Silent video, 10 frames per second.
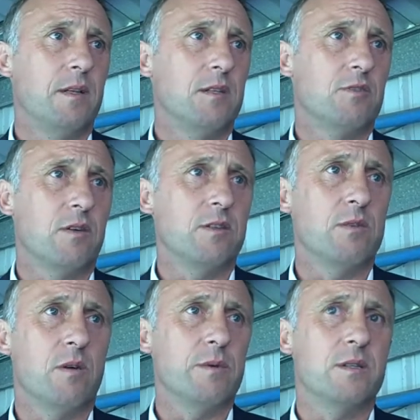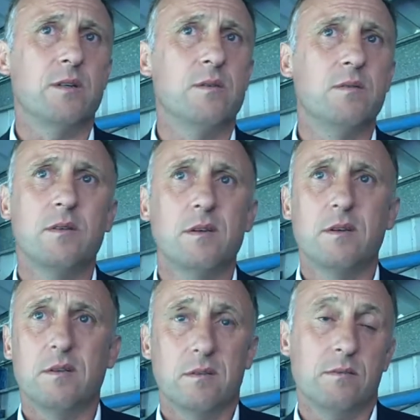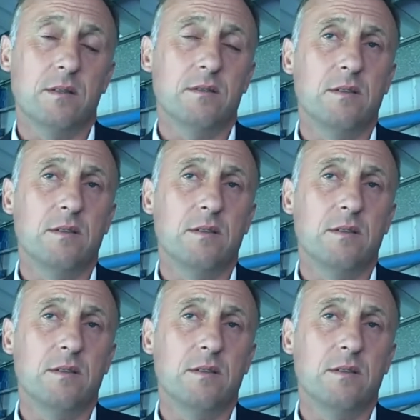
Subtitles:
try and do what we do, well,